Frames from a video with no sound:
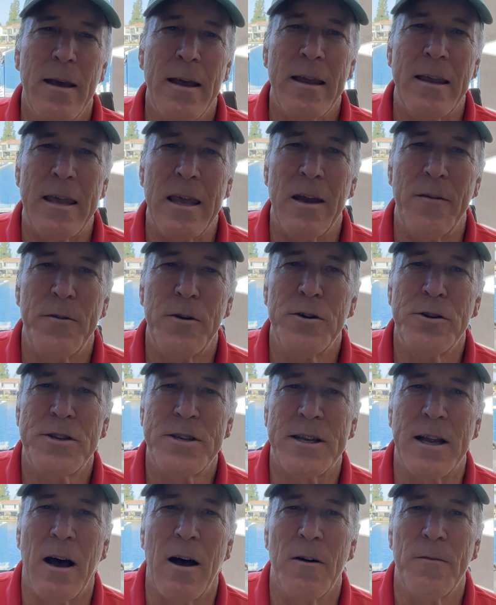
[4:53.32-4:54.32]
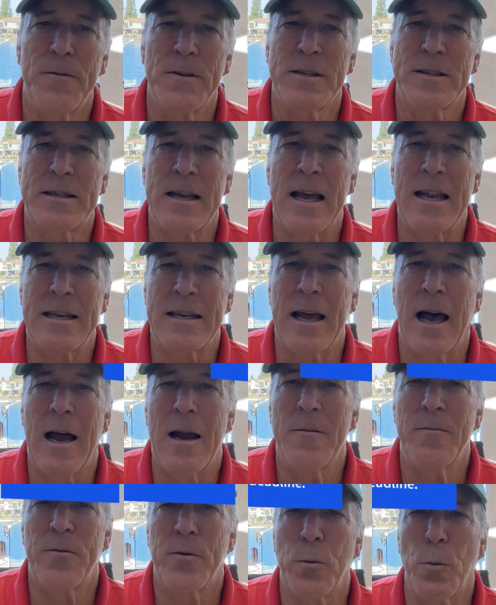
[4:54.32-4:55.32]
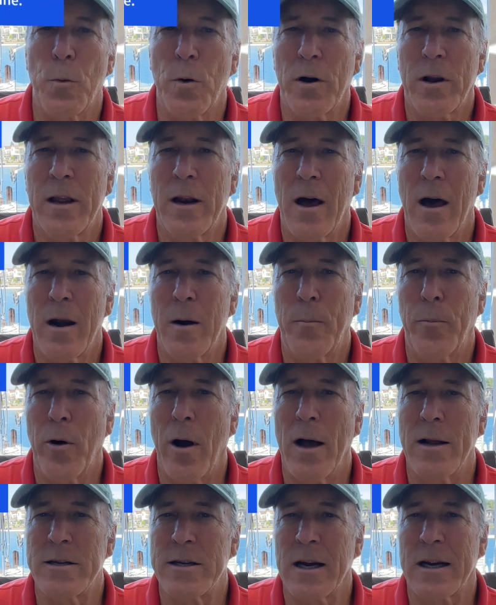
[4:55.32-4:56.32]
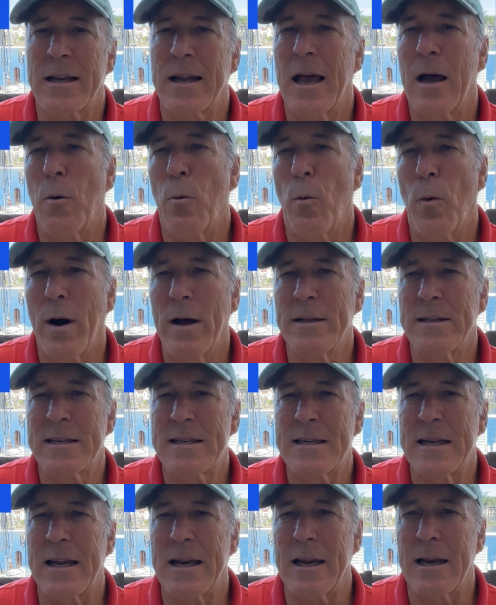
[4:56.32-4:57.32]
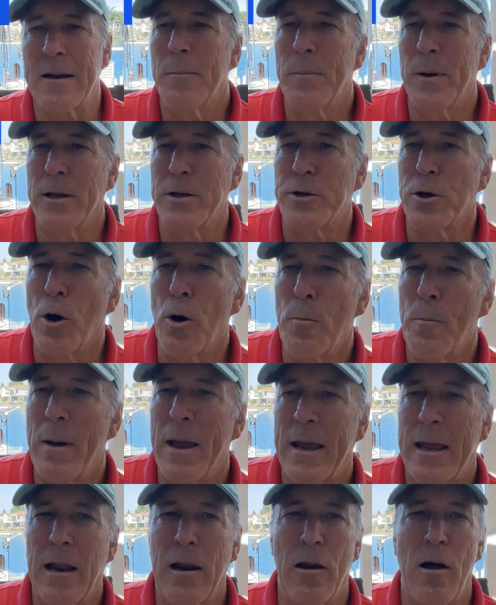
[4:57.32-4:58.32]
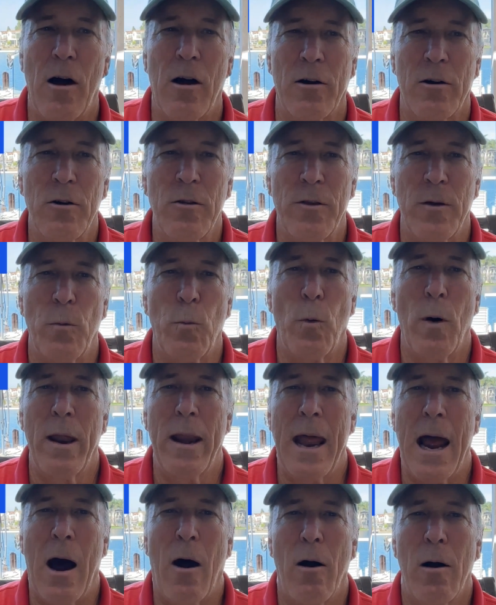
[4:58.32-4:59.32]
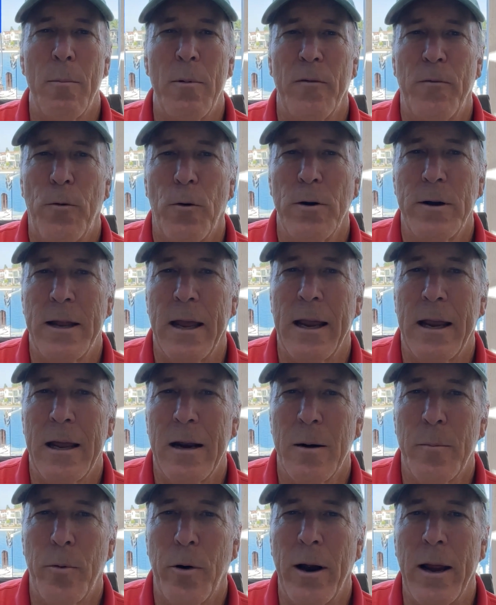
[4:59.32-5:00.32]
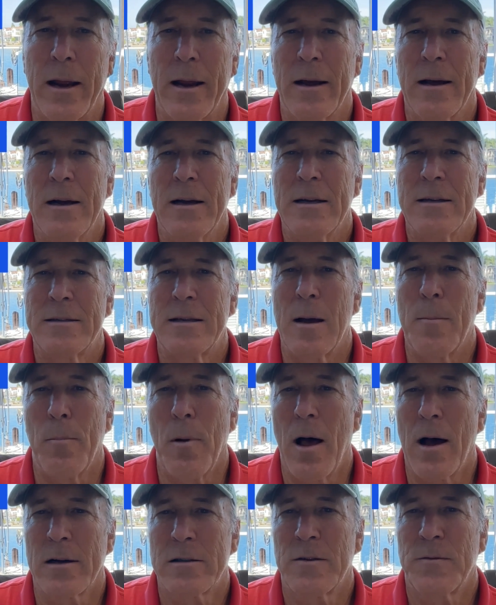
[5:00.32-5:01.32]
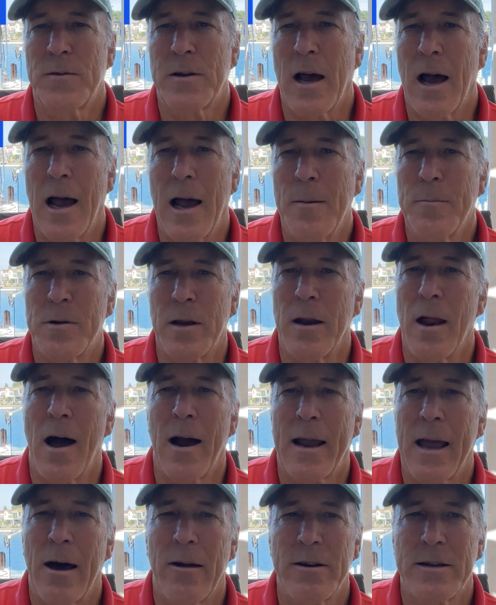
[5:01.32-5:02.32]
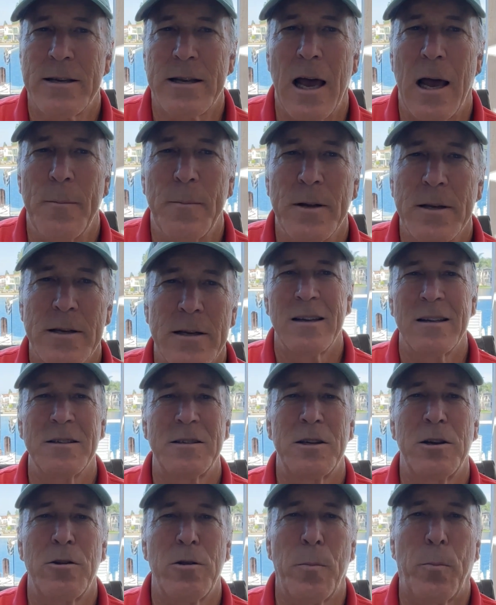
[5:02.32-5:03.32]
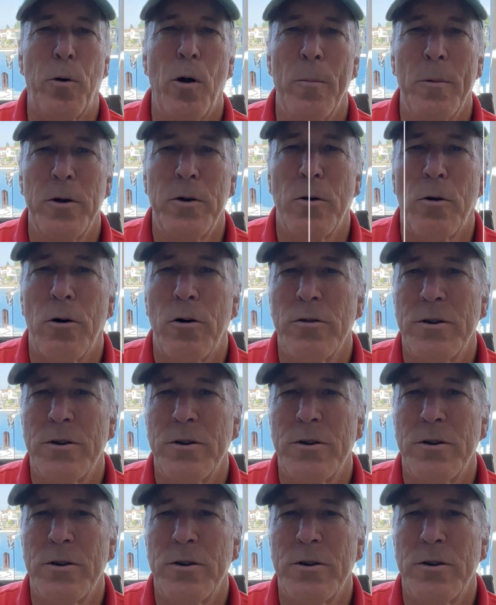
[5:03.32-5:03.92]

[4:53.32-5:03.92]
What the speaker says: Give yourself a set time for working on a project at one sitting, but don't make it longer than 1 hour before taking a break. Set blocks of time to knock out assignments. Consider the Pomodoro